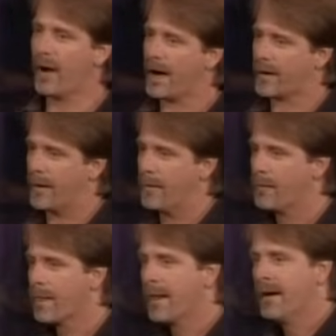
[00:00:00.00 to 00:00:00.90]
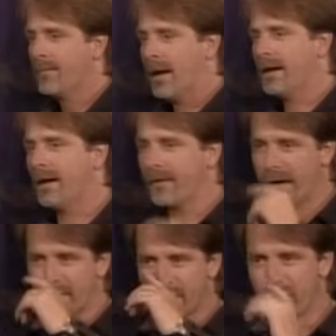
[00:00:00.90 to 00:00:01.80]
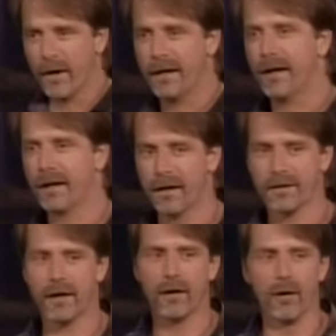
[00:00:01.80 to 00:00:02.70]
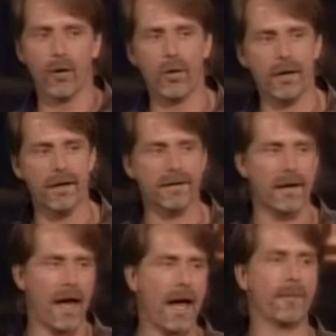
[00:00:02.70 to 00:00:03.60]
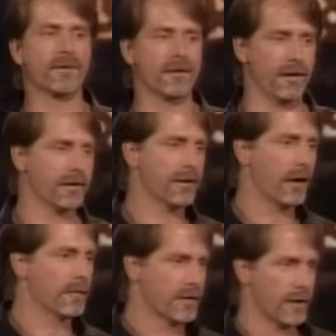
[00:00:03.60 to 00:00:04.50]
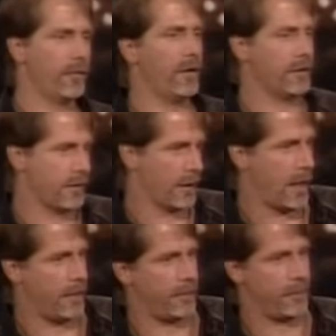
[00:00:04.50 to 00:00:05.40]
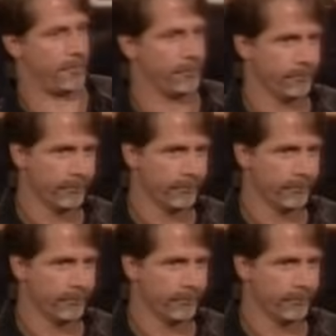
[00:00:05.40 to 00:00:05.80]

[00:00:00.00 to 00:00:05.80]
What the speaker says: the record, my definition of redneck, it is a glorious absence of sophistication.